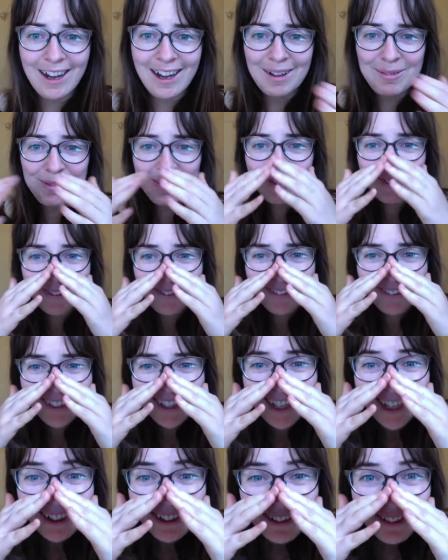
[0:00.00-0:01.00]
I'm so
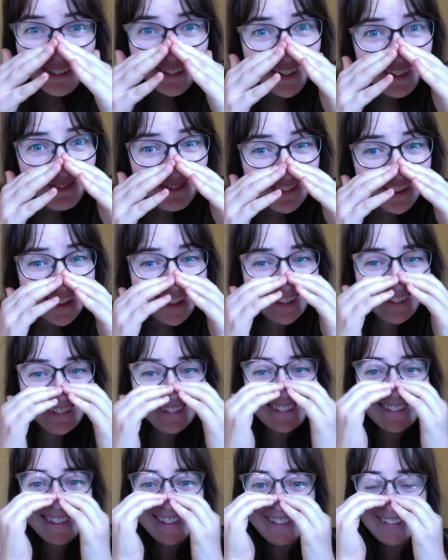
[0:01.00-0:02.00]
scared to admit
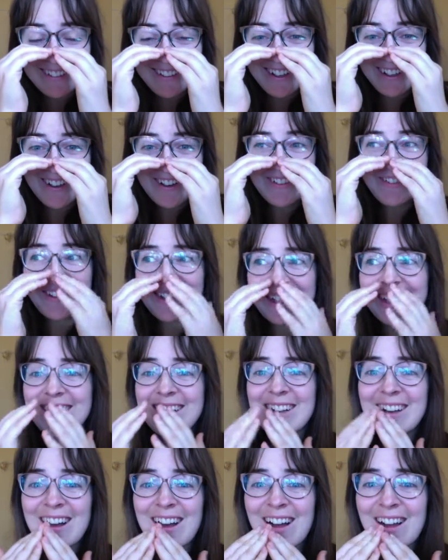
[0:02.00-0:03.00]
this still. Oh my
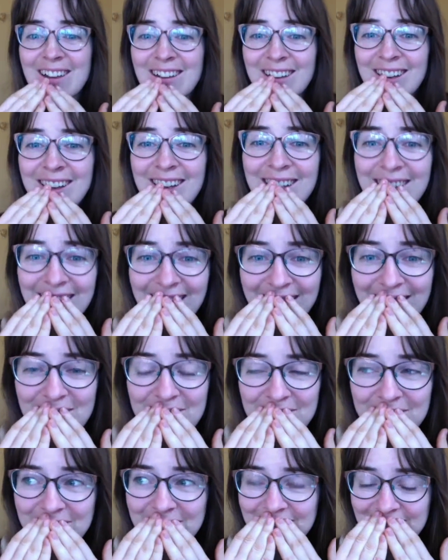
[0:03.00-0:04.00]
god,
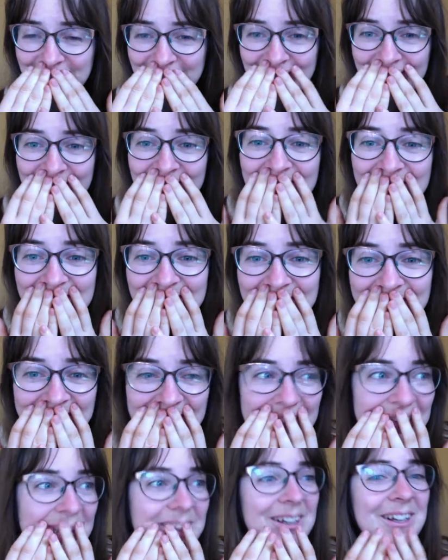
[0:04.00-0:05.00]
I feel so
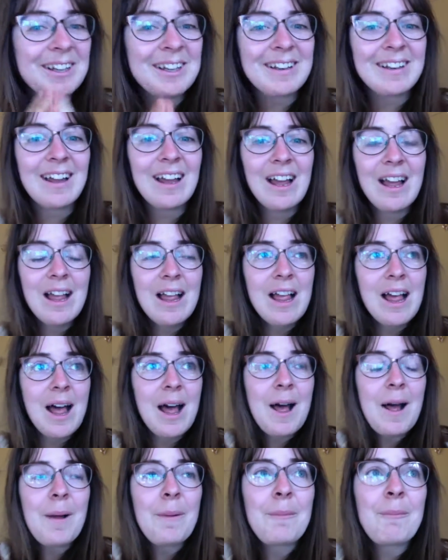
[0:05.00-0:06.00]
arrogant.
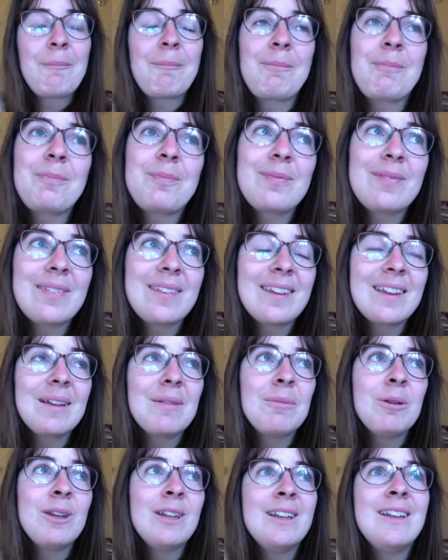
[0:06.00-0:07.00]

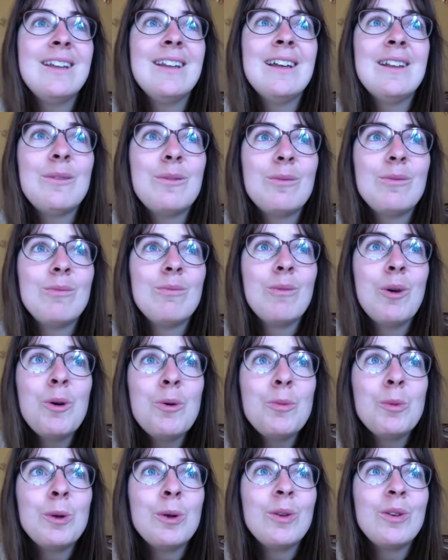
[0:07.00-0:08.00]
But in that
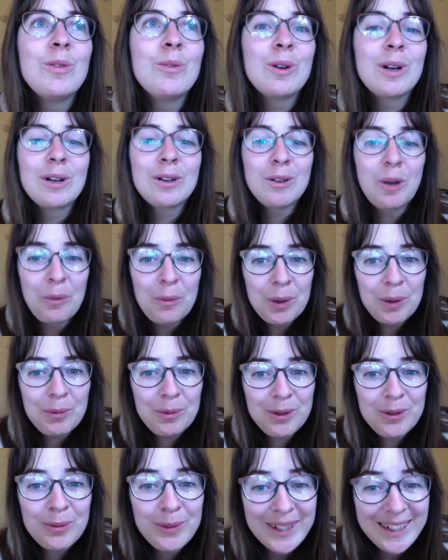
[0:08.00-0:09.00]
moment where no one
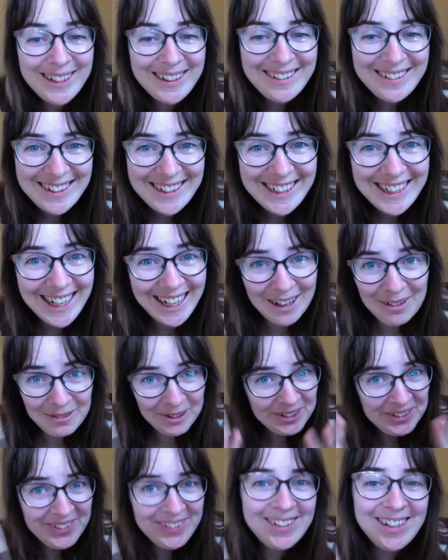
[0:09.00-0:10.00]
was witnessing, and I
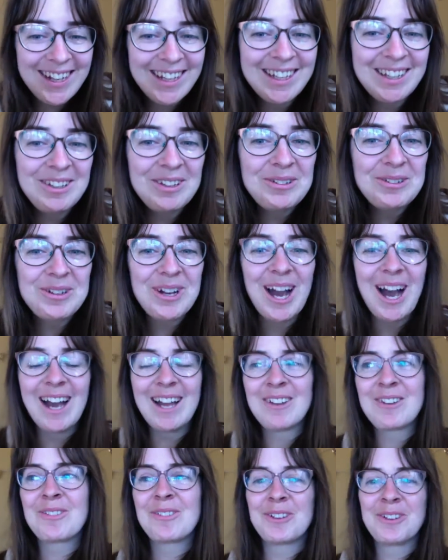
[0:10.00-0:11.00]
wasn't telling you
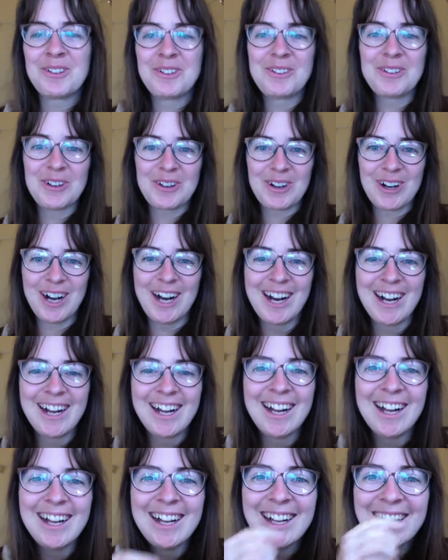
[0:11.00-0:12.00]
guys for sure,
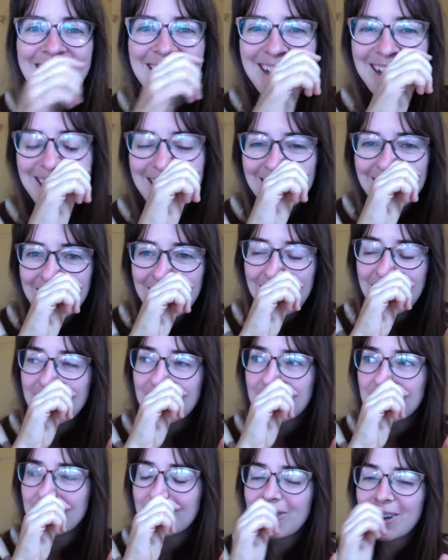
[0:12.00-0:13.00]

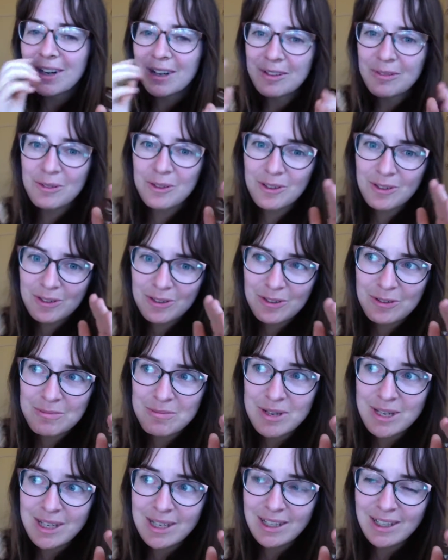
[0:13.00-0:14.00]
where it was just
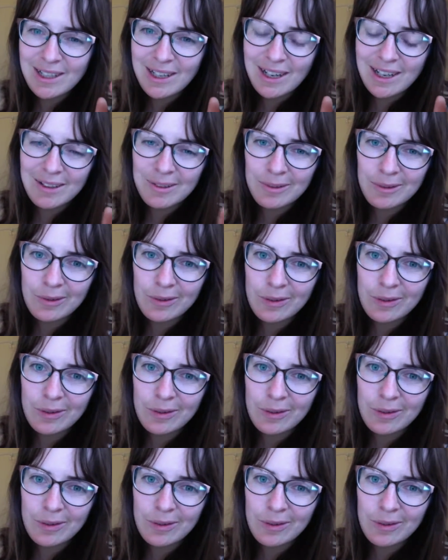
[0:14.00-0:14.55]
me, I could